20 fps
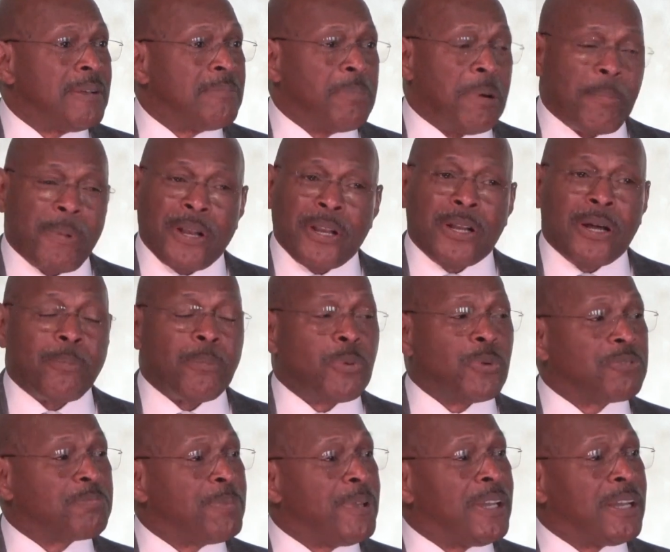But my number
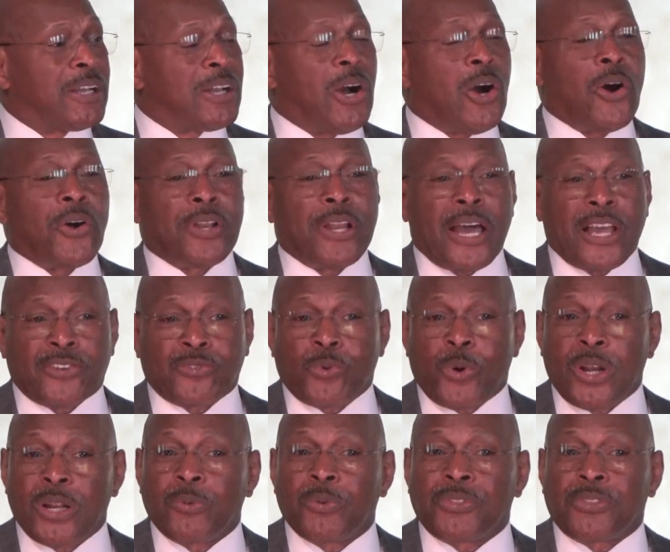was being called, and I was
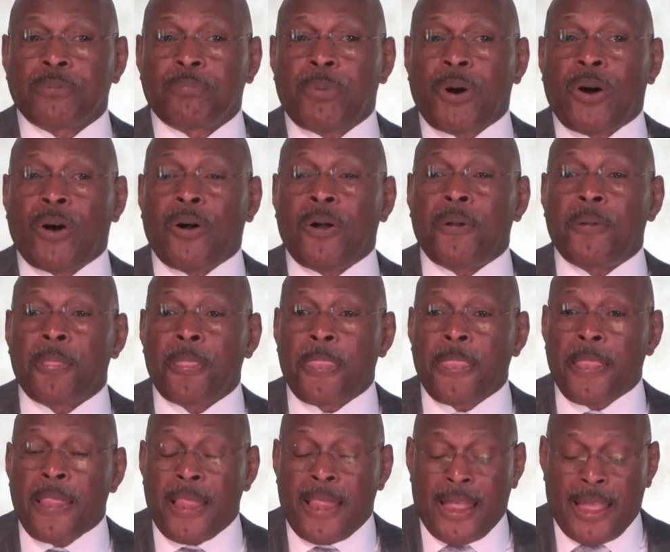running with the ball.
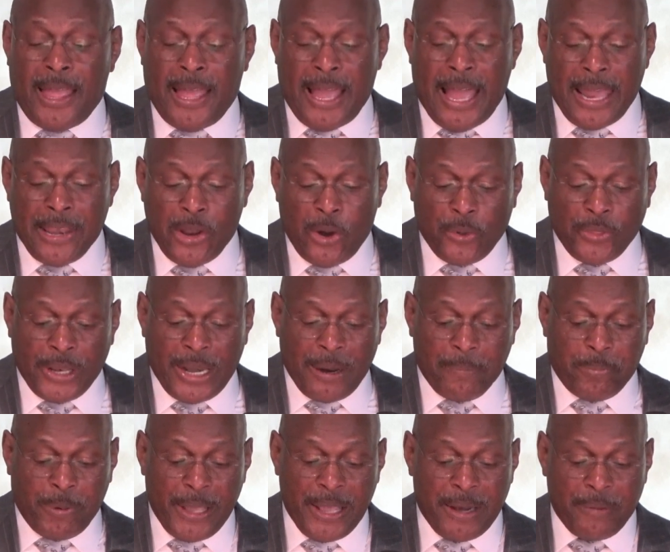I know that
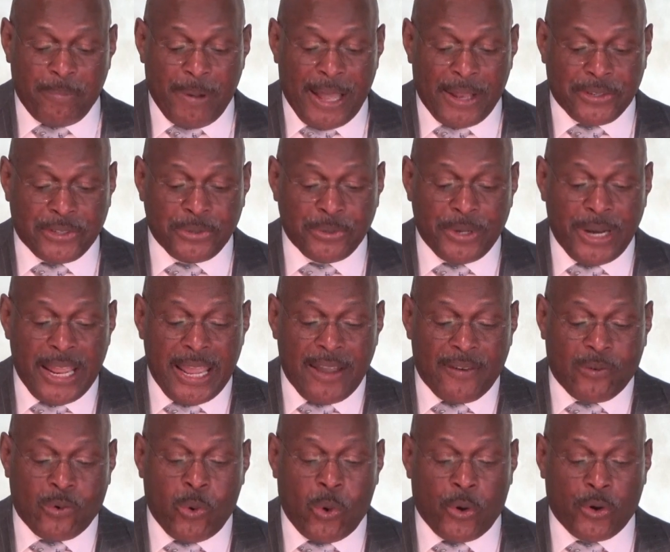I played about
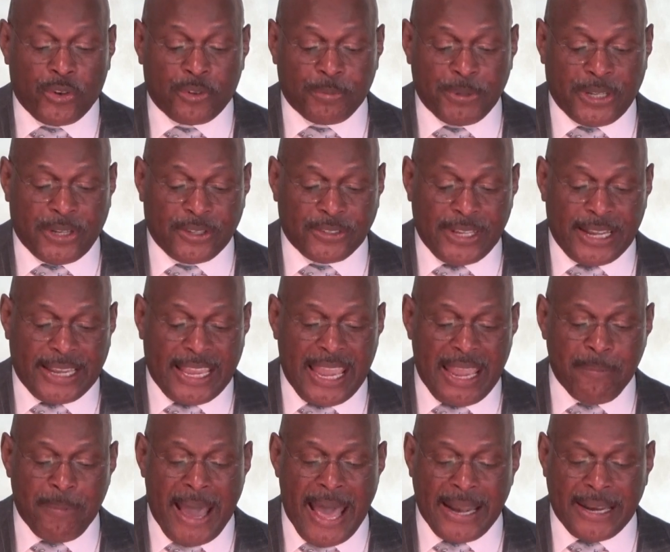2.5 quarters because I
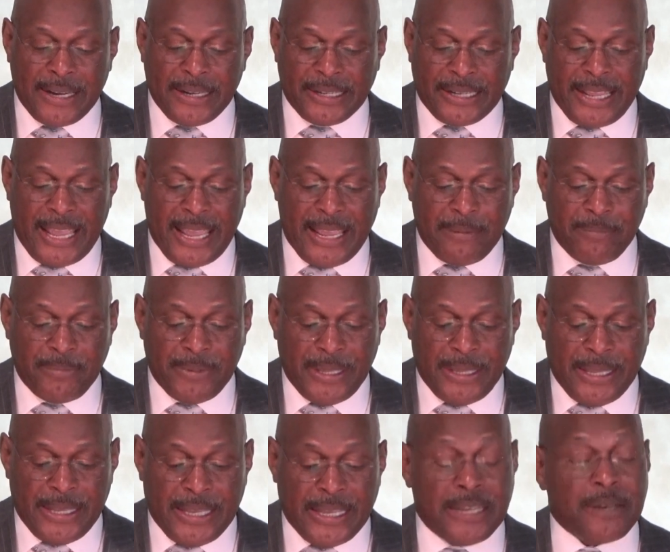came out of the game
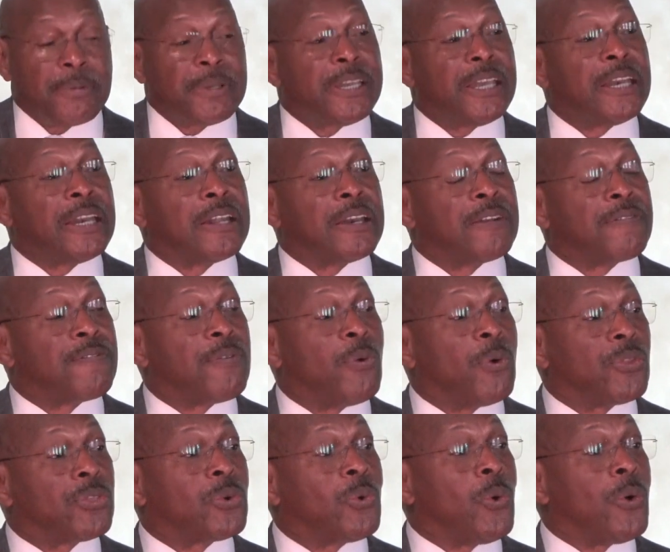in the beginning of the
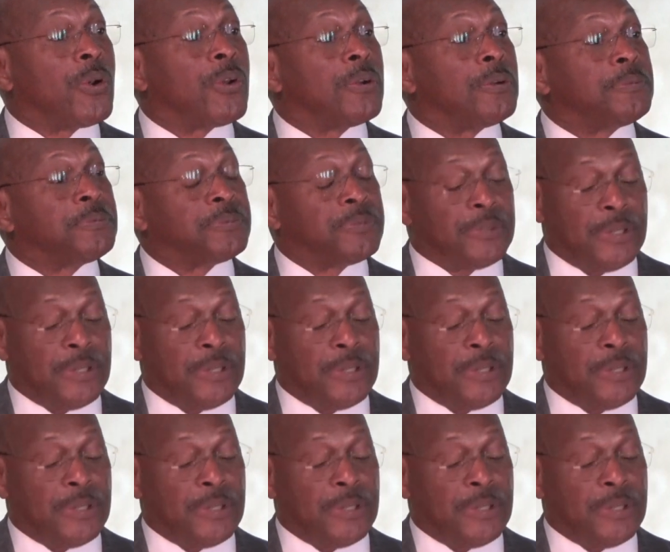fourth quarter.